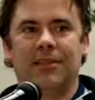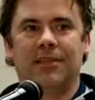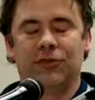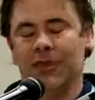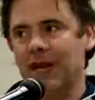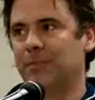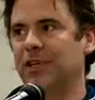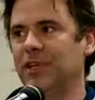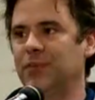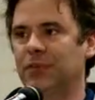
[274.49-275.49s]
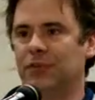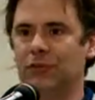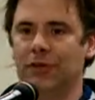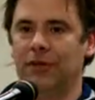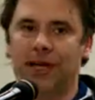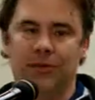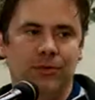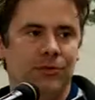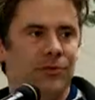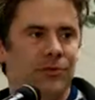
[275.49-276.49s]
there's a lot of people that do not
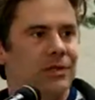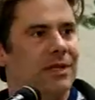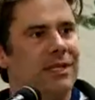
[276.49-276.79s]
use